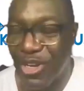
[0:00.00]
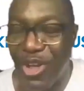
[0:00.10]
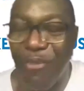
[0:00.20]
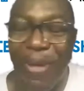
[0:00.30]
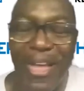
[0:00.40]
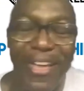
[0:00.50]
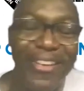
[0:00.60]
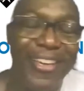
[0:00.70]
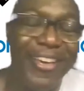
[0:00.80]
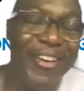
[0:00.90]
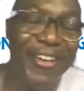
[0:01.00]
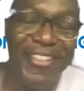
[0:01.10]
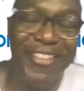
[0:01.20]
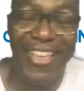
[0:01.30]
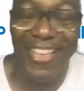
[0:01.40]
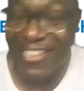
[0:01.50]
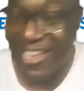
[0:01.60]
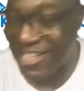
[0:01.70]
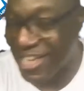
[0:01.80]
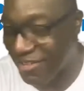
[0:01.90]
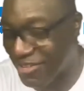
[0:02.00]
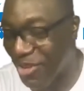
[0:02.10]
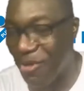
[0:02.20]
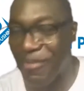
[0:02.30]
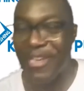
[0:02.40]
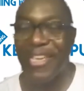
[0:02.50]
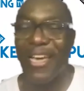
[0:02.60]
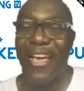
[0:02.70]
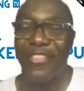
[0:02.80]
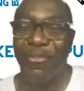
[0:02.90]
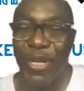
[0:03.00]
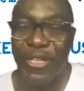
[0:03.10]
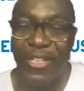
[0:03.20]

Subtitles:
come back and like I said, you have so many hats, but